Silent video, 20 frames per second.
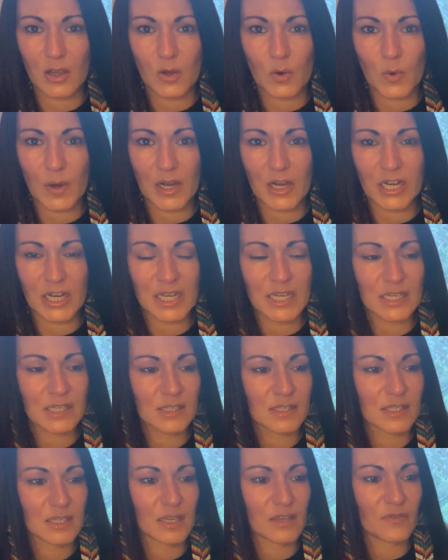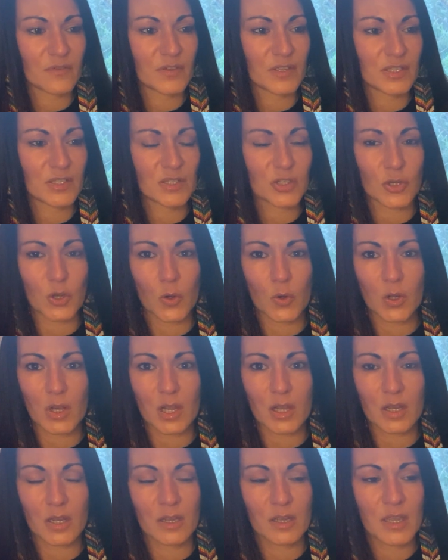Aquarius, if it's
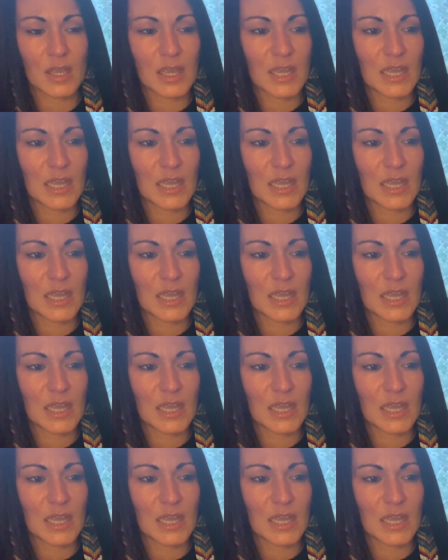yoga,